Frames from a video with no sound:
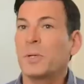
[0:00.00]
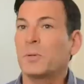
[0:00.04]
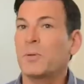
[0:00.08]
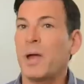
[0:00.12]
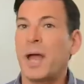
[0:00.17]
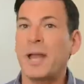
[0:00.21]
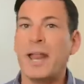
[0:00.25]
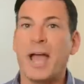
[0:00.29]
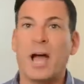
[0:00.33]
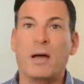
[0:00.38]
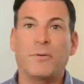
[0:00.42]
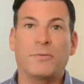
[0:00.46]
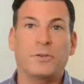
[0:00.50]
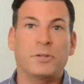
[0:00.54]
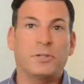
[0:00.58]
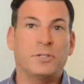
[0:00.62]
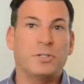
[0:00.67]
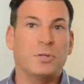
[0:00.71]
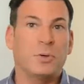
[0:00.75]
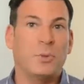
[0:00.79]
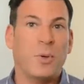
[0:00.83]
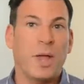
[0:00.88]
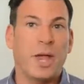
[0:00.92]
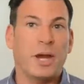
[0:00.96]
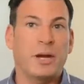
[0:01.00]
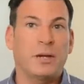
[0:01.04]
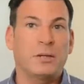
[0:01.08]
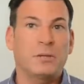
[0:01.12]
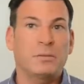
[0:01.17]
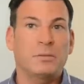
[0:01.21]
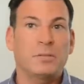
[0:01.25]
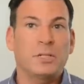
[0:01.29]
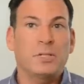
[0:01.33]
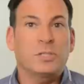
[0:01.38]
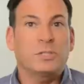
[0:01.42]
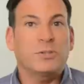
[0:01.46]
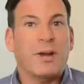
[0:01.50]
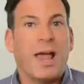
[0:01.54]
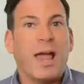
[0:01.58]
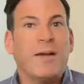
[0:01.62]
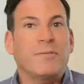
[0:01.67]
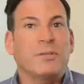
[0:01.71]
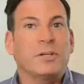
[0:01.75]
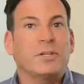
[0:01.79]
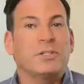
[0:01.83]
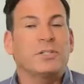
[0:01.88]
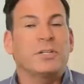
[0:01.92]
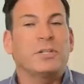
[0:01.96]
the right outfit to wear, and
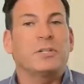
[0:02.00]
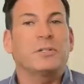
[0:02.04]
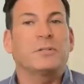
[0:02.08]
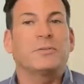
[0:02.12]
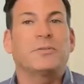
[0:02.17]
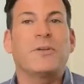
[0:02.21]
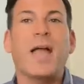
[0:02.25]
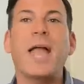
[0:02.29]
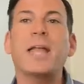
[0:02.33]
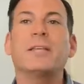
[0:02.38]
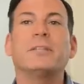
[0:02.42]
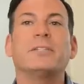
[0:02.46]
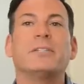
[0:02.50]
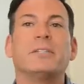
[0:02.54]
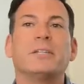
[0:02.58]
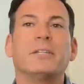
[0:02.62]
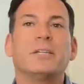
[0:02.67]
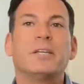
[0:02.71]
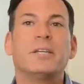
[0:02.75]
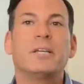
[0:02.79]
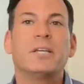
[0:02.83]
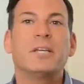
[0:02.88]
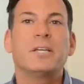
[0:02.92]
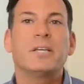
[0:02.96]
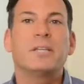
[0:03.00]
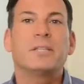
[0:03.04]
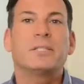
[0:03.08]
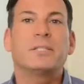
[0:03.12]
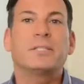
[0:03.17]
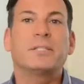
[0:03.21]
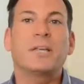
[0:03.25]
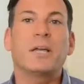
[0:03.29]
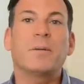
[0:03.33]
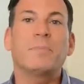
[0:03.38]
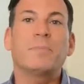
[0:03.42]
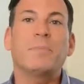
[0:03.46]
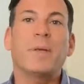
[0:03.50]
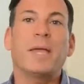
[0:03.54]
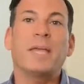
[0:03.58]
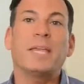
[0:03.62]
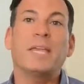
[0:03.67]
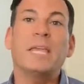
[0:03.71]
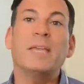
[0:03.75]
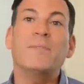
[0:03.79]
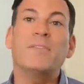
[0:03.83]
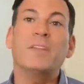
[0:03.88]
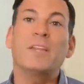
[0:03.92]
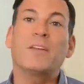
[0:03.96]
traveling to your event. Some may
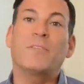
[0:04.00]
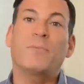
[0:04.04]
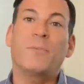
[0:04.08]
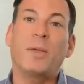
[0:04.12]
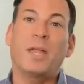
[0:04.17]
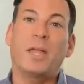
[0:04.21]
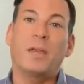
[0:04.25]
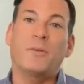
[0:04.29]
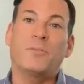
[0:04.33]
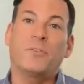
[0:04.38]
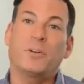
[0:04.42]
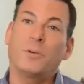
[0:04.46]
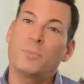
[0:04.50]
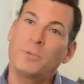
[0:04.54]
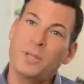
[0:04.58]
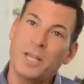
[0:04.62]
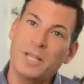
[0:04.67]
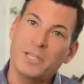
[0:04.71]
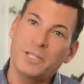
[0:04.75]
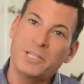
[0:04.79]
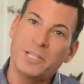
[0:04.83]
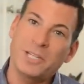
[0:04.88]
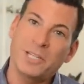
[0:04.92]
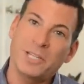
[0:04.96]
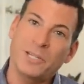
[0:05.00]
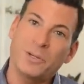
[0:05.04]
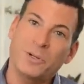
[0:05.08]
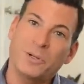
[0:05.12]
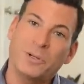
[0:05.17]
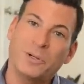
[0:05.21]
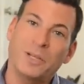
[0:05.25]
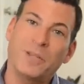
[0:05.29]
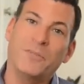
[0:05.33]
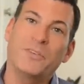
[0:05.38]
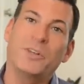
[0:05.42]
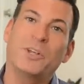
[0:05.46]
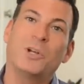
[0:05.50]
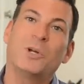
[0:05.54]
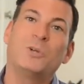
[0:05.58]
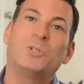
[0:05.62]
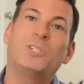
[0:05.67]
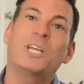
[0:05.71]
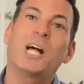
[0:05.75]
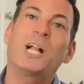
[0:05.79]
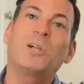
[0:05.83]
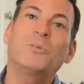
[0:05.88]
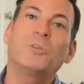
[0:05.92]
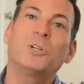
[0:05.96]
even have paid for a plane ticket or even a
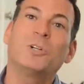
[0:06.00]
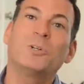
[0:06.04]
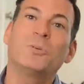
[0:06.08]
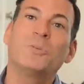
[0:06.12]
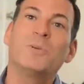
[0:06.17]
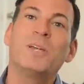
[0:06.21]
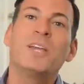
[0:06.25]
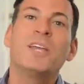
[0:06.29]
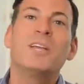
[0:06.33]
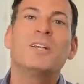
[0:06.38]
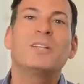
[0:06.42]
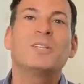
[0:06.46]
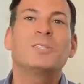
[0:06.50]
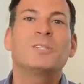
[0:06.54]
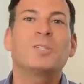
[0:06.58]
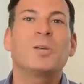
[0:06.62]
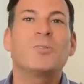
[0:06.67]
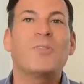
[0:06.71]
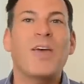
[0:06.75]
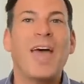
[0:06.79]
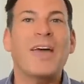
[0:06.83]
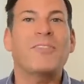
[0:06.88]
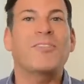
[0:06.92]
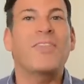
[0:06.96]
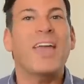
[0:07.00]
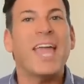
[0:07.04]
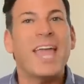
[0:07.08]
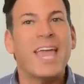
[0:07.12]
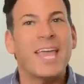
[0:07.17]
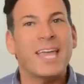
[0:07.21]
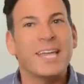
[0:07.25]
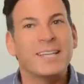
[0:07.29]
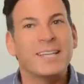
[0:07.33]
hotel room so that they